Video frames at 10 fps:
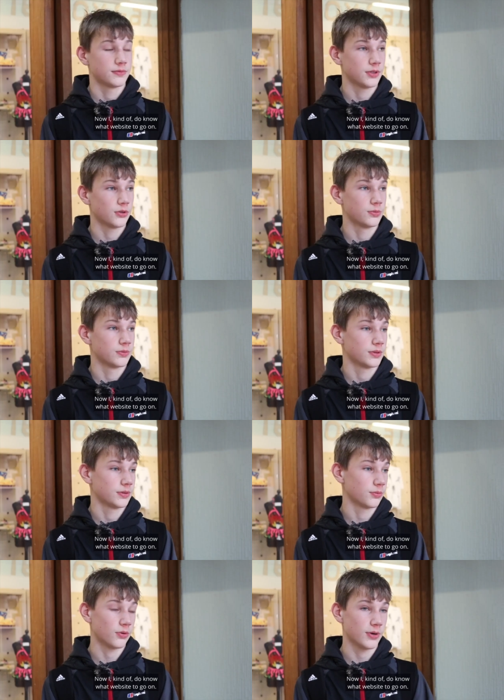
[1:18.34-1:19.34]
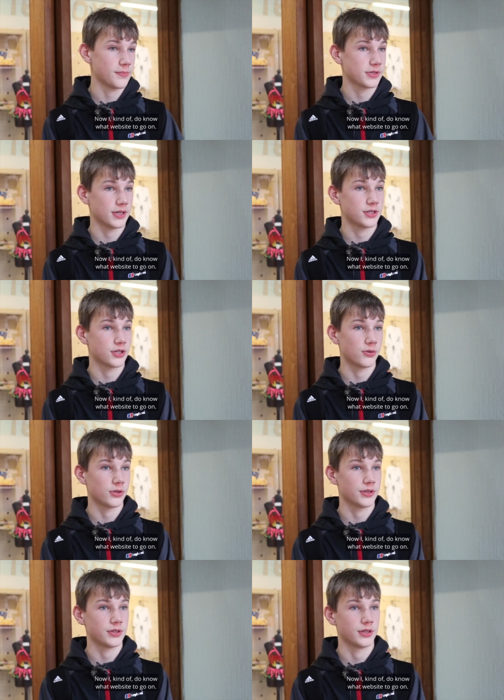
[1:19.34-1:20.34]
Know what website to go
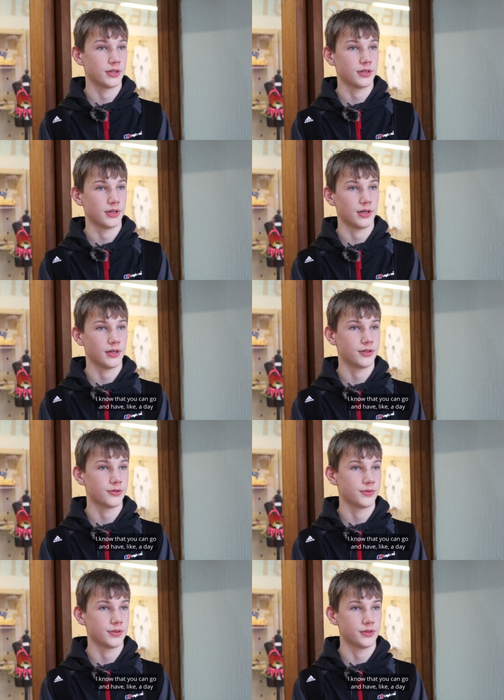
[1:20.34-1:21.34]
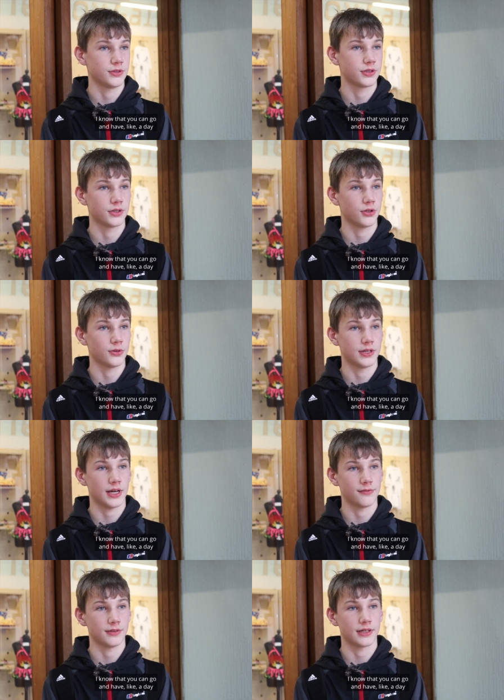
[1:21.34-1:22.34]
on. I know that you can go and
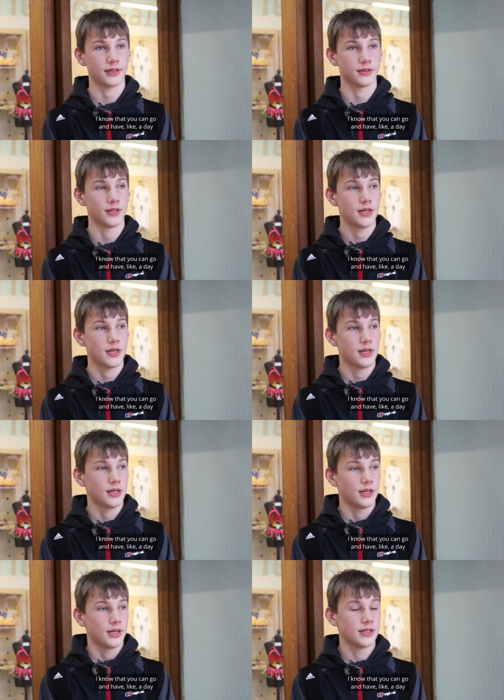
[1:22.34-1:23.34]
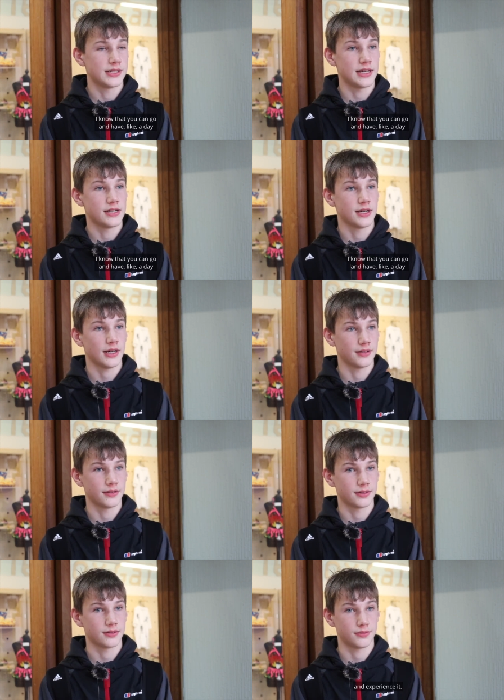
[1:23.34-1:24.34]
have like a a day and
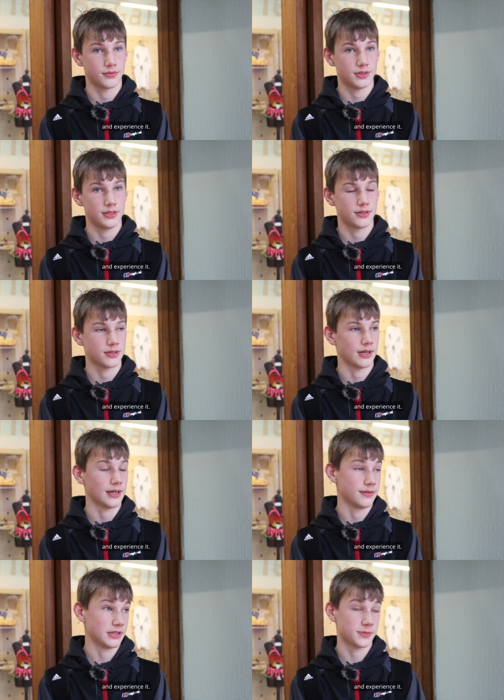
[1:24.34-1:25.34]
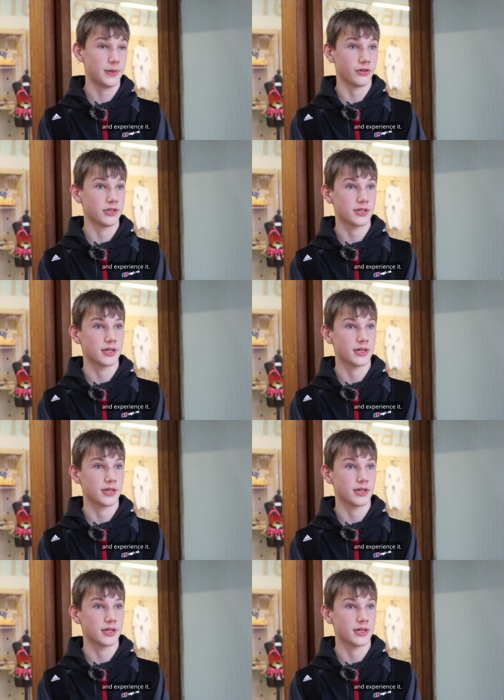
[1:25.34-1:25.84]
see and experience